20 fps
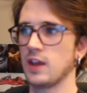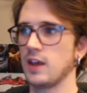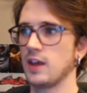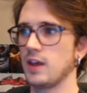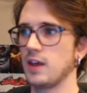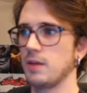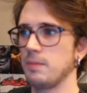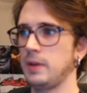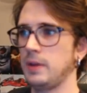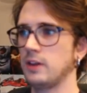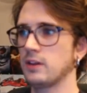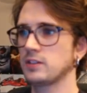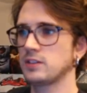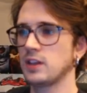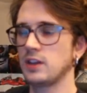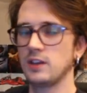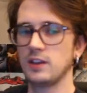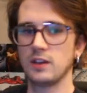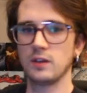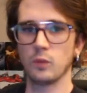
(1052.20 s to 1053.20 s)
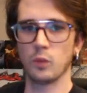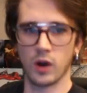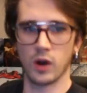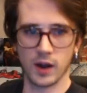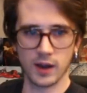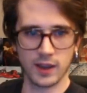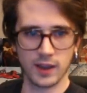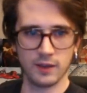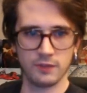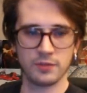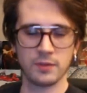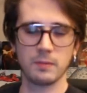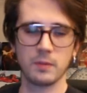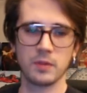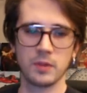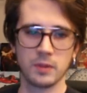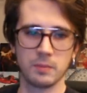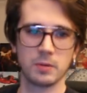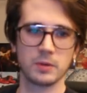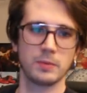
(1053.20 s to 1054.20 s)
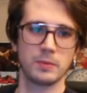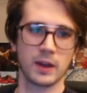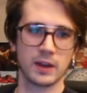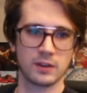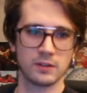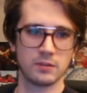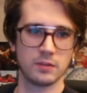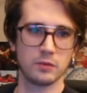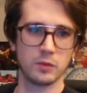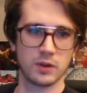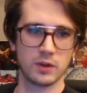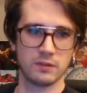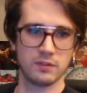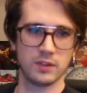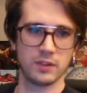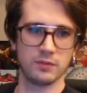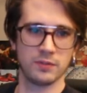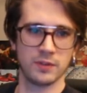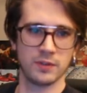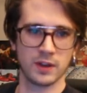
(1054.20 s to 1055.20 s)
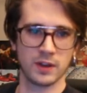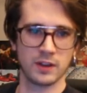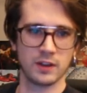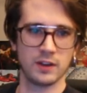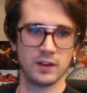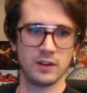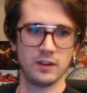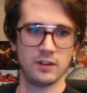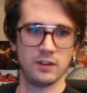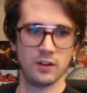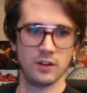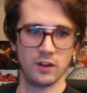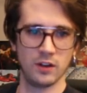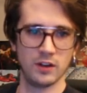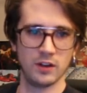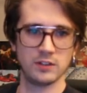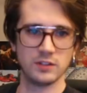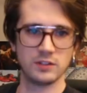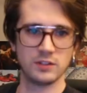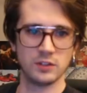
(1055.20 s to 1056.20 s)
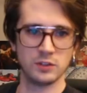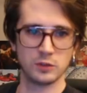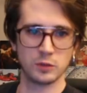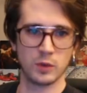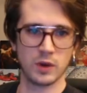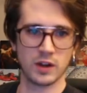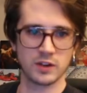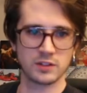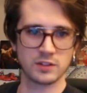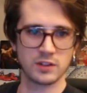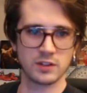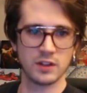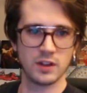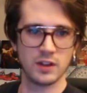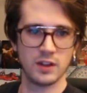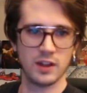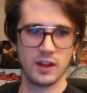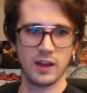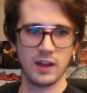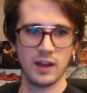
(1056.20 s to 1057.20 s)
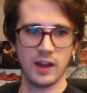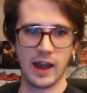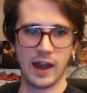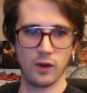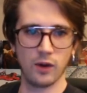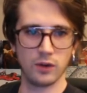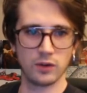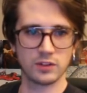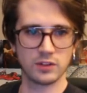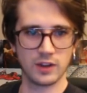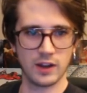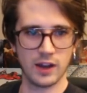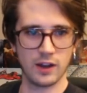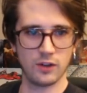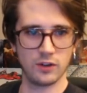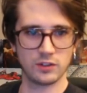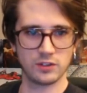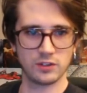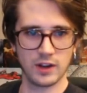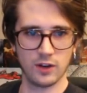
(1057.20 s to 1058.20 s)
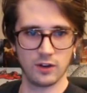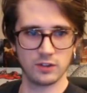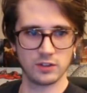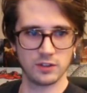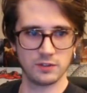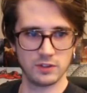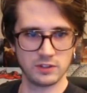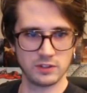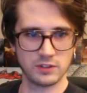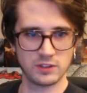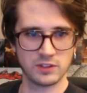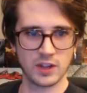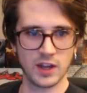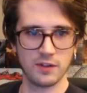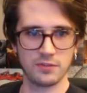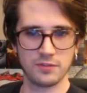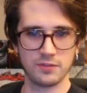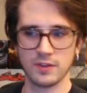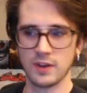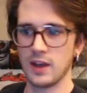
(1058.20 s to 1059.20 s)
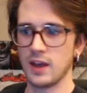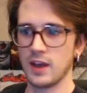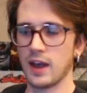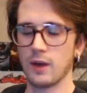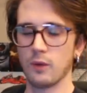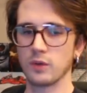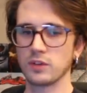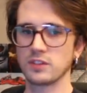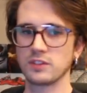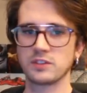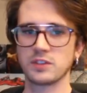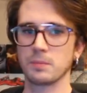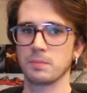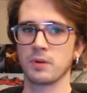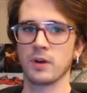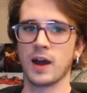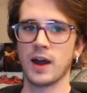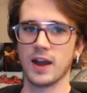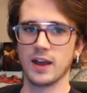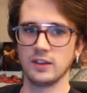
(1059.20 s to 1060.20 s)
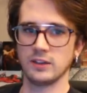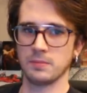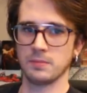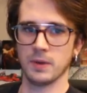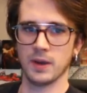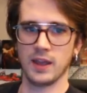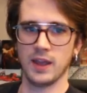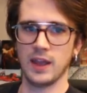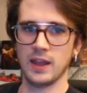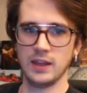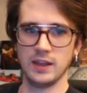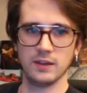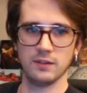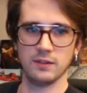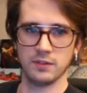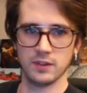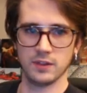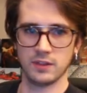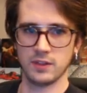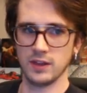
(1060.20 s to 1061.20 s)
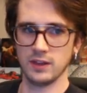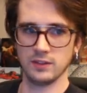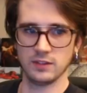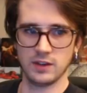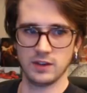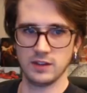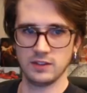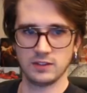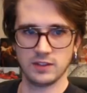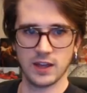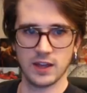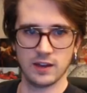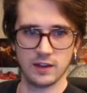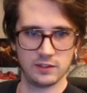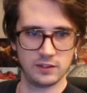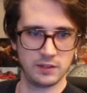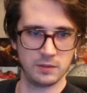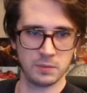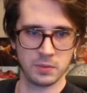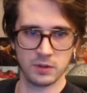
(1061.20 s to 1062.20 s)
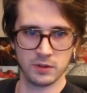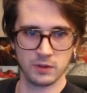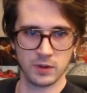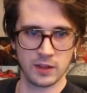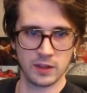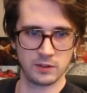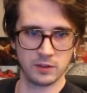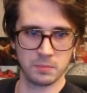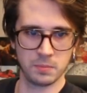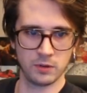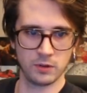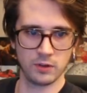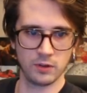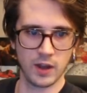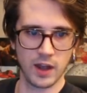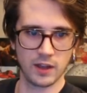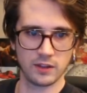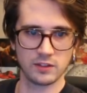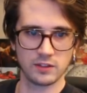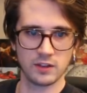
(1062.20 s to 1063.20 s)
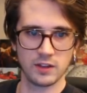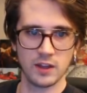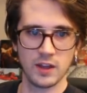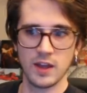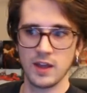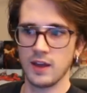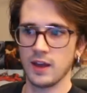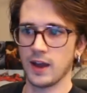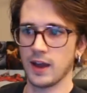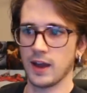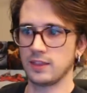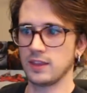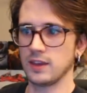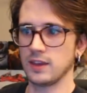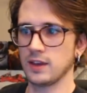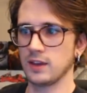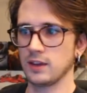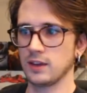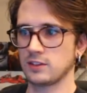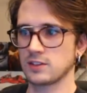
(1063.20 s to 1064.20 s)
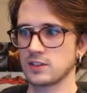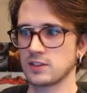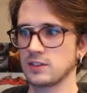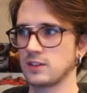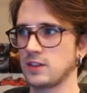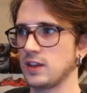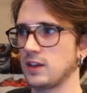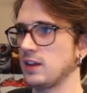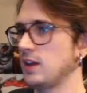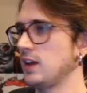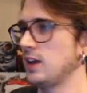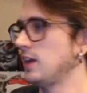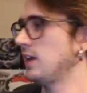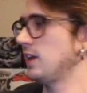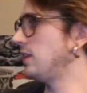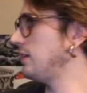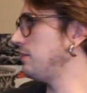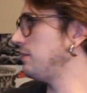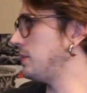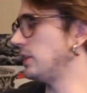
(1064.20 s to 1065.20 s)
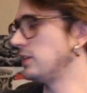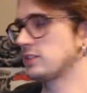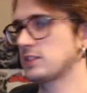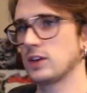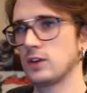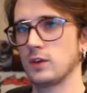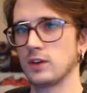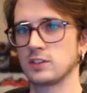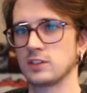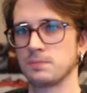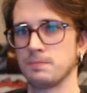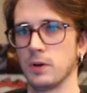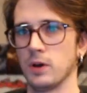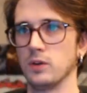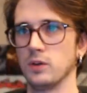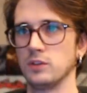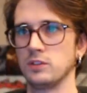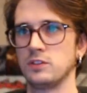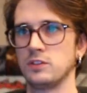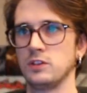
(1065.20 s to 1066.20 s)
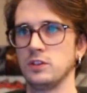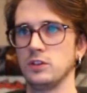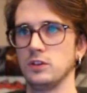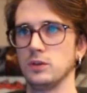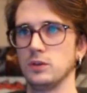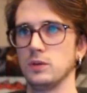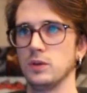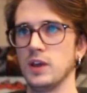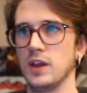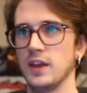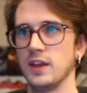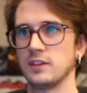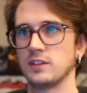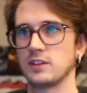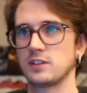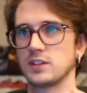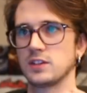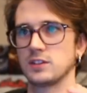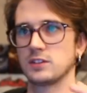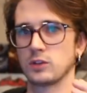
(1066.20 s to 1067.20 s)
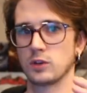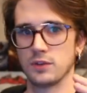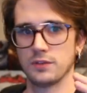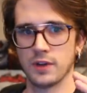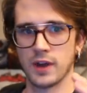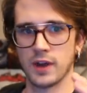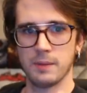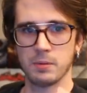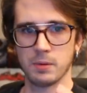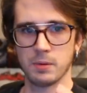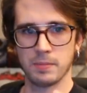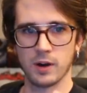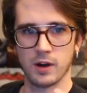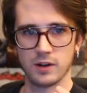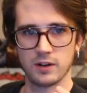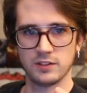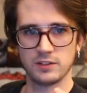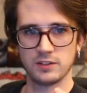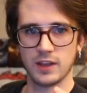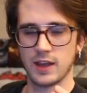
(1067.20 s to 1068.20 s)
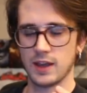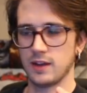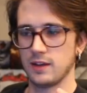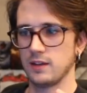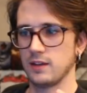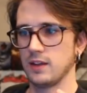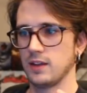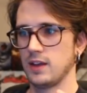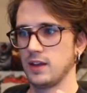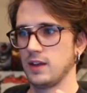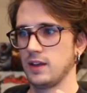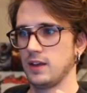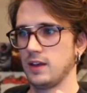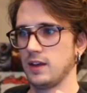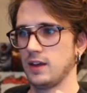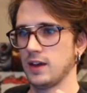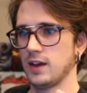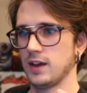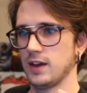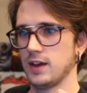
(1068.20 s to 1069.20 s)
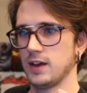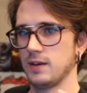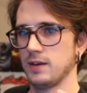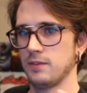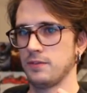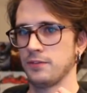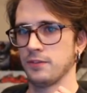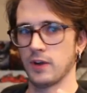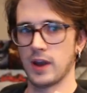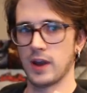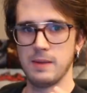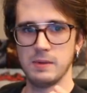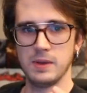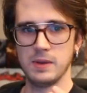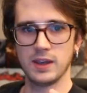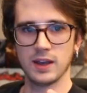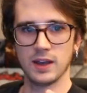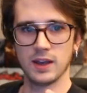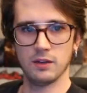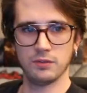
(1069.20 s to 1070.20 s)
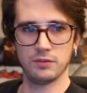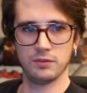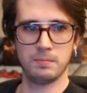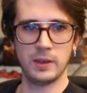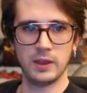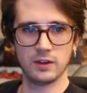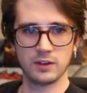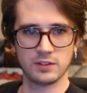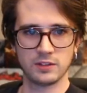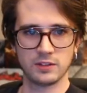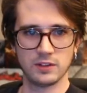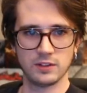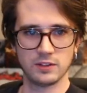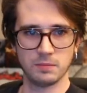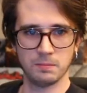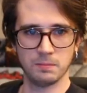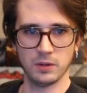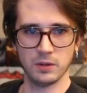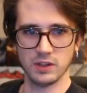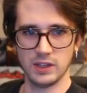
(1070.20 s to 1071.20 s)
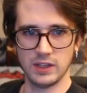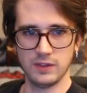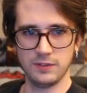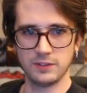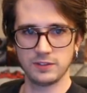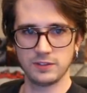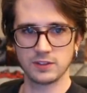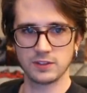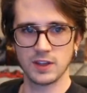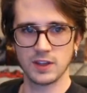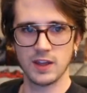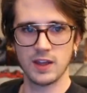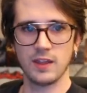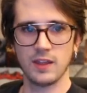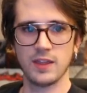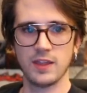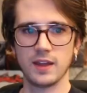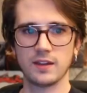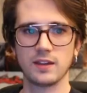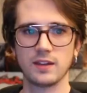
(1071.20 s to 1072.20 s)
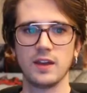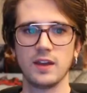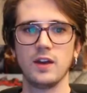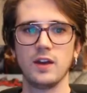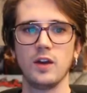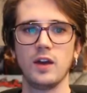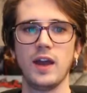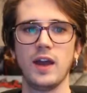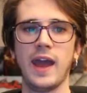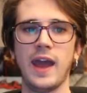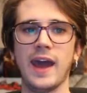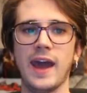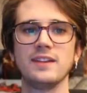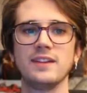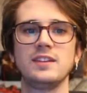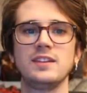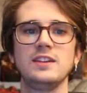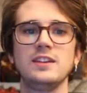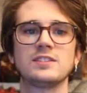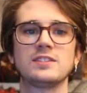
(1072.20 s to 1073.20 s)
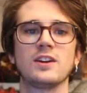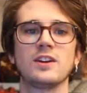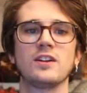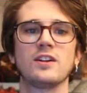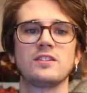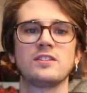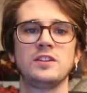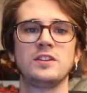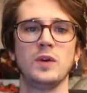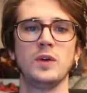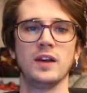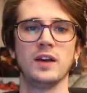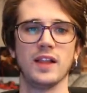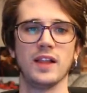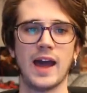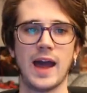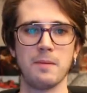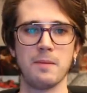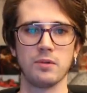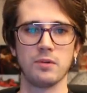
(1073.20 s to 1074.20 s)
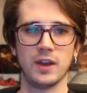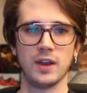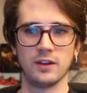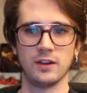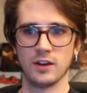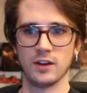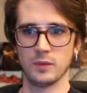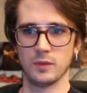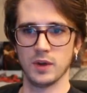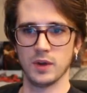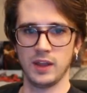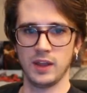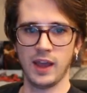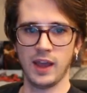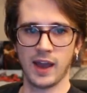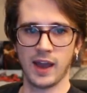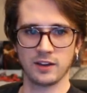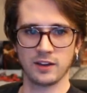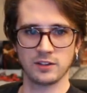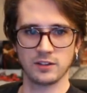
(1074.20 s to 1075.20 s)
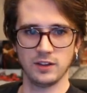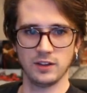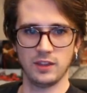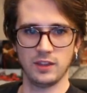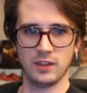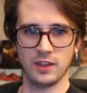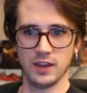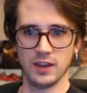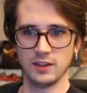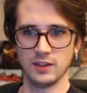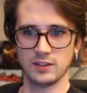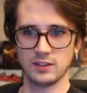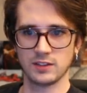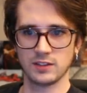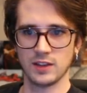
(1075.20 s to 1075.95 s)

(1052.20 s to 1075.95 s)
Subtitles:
Peterson didn't walk from the perspective of one of the fucking nerds who's watched hours and hours and hours of his stuff. I wasn't surprised by any of the things that he said as it progressed. I think it's just that they've been so exposed to such a sort of hyper-partisan framing of Peterson's beliefs that as he starts to elaborate on what he actually thinks,